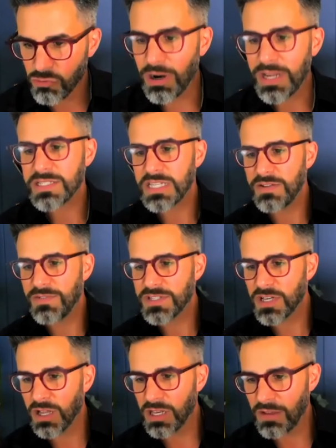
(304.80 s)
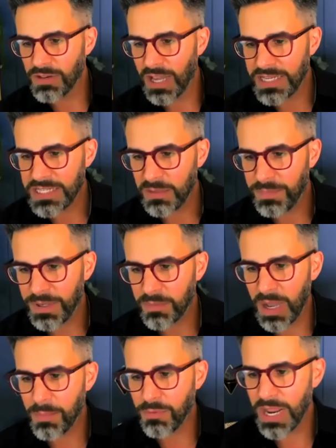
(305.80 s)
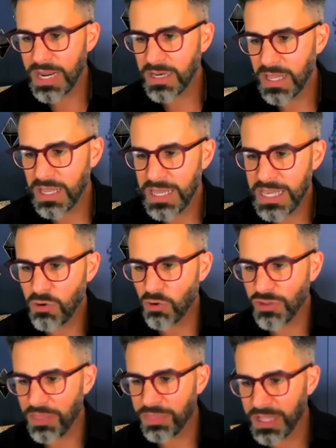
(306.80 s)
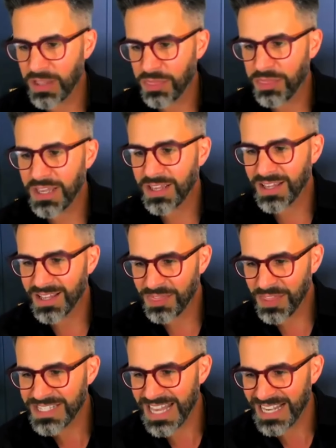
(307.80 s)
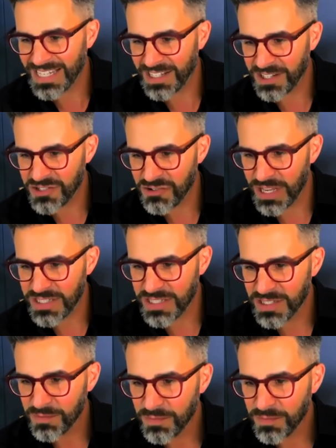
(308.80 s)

Great, Steve has a lovely idea. Pick my brain. He calls it a think tanking. That's great.